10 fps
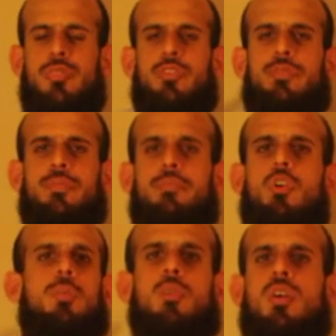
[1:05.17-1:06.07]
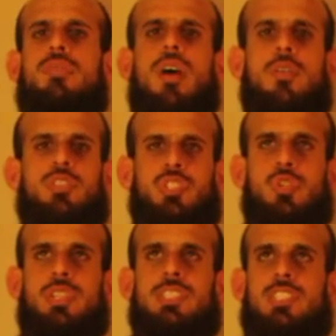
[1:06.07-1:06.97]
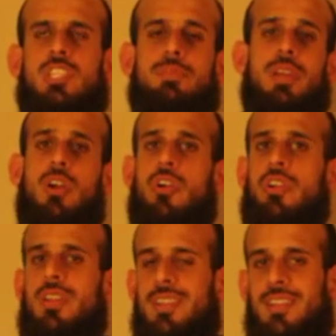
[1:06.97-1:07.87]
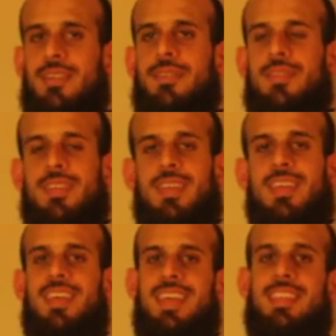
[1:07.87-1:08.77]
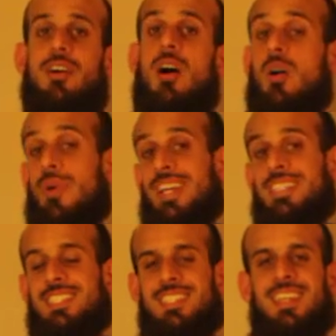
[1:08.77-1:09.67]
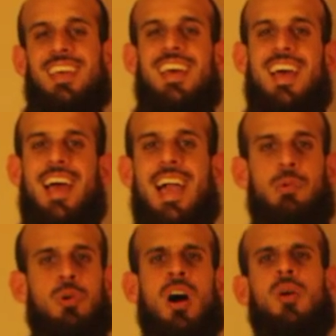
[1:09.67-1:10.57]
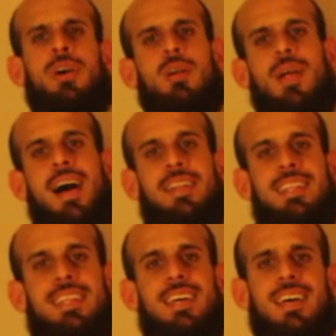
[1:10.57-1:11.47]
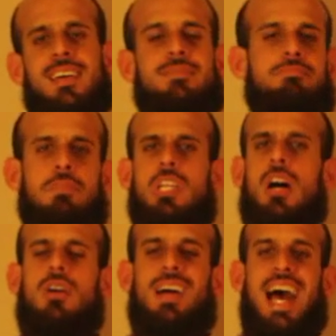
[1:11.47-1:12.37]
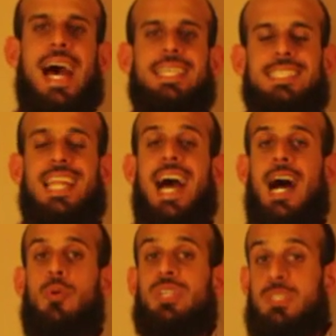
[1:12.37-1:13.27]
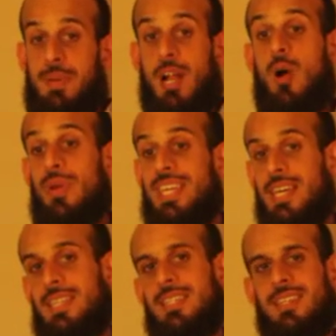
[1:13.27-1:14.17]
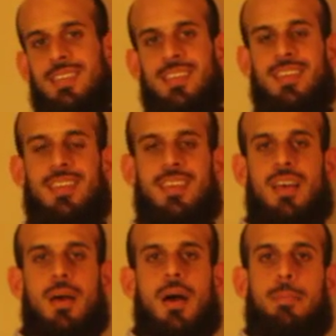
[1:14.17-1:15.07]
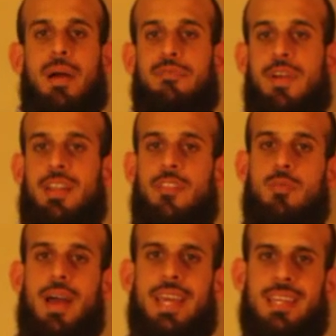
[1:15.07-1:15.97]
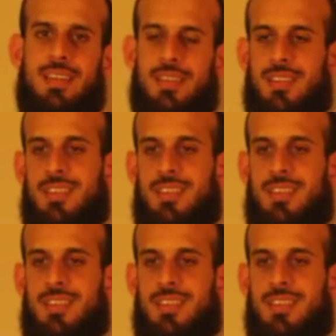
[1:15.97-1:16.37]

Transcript: The murmur of other students could be heard in the hallways. And we all went around and, asked how we spent our weekend. My friend on the right,